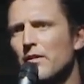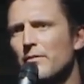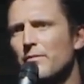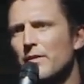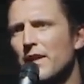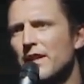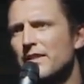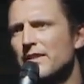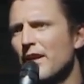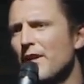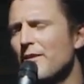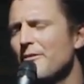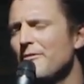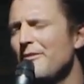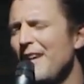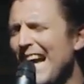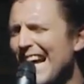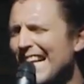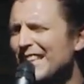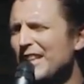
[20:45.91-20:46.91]
is there a
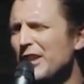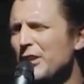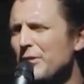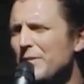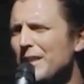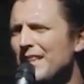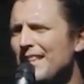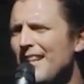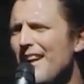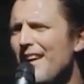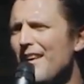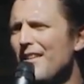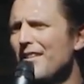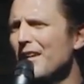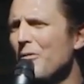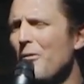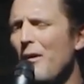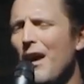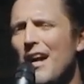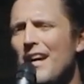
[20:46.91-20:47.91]
vacuum in there? Like,
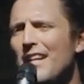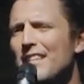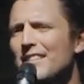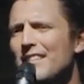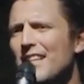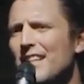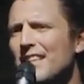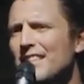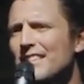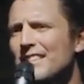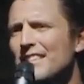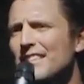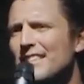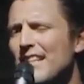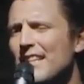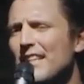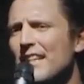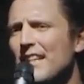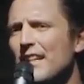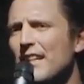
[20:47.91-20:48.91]
why isn't it
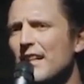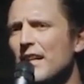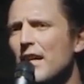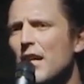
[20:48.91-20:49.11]
sticky?